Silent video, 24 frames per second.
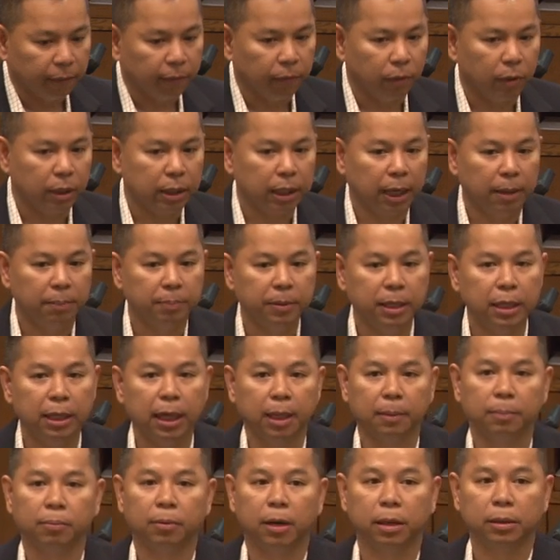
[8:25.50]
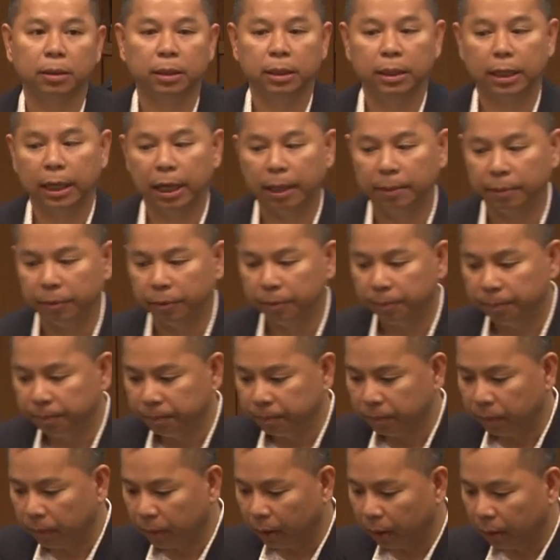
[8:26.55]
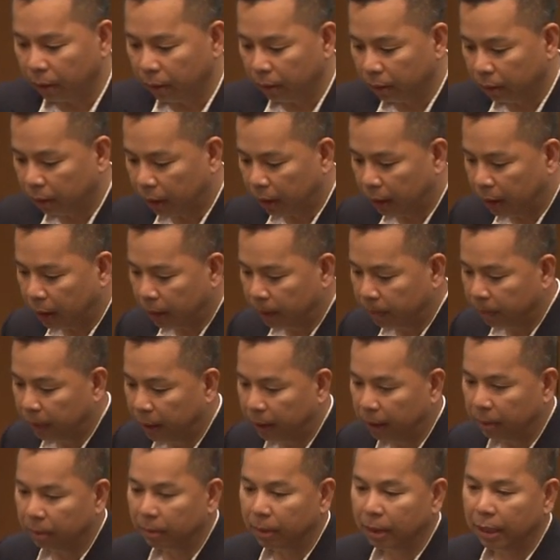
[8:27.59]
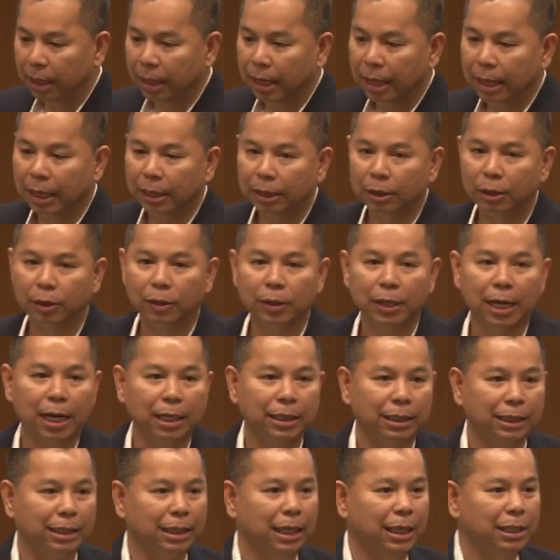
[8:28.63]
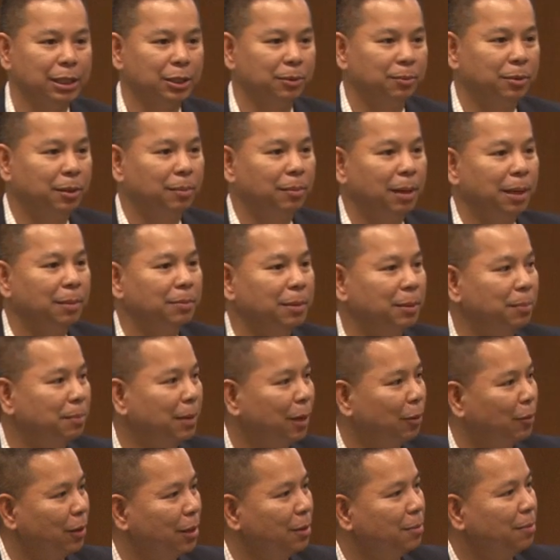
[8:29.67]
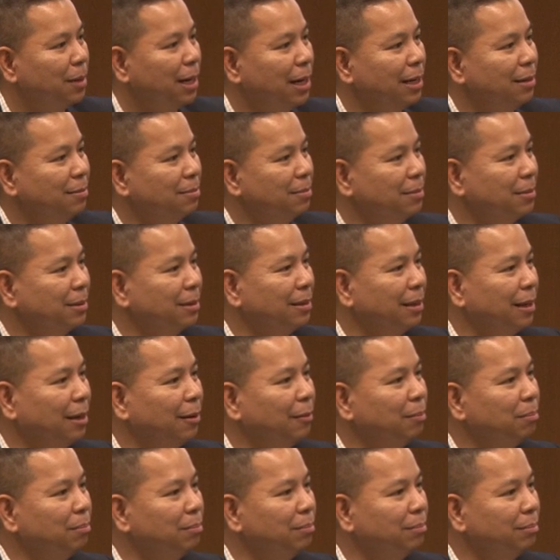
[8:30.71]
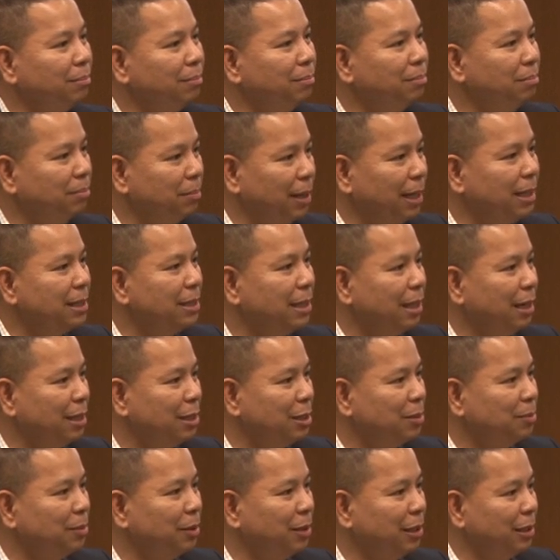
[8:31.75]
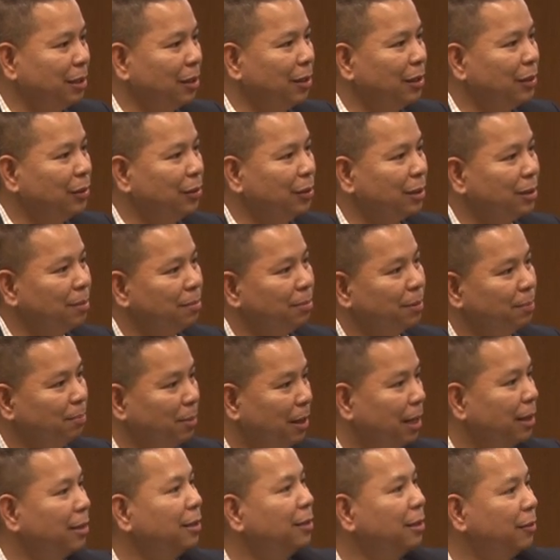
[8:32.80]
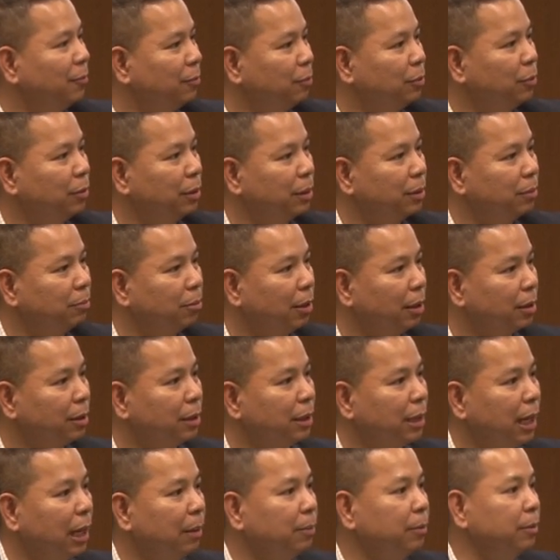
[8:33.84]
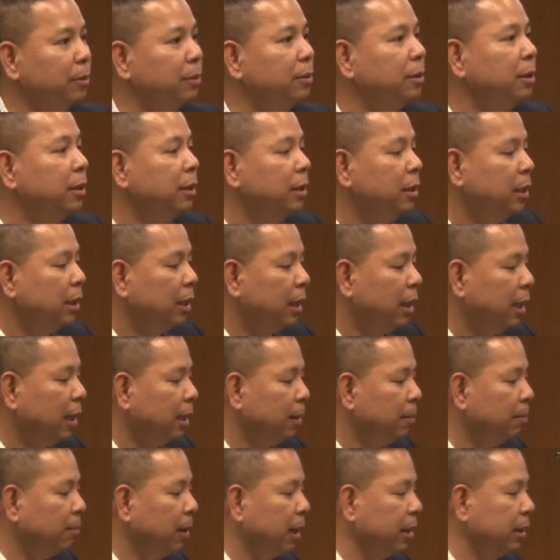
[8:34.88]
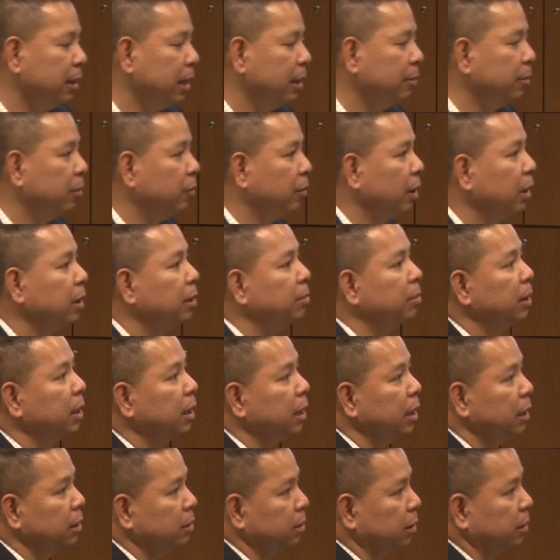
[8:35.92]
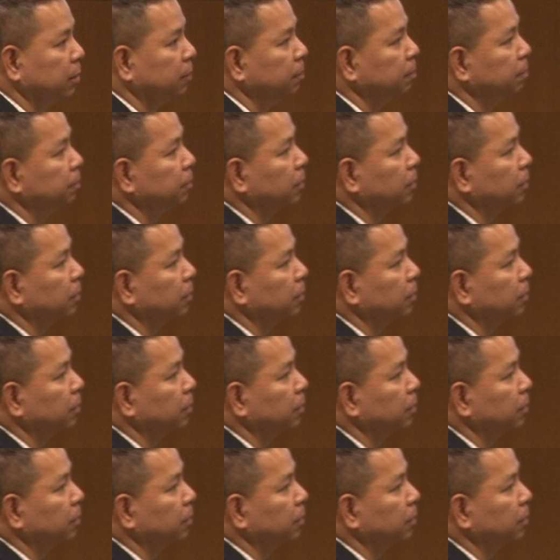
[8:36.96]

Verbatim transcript: For a company like Procter & Gamble, um, eh, they're not a customer of mine, but my, one of my uh, best customers is also a competitor with Procter & Gamble uh, by the name of Reckitt Benckiser.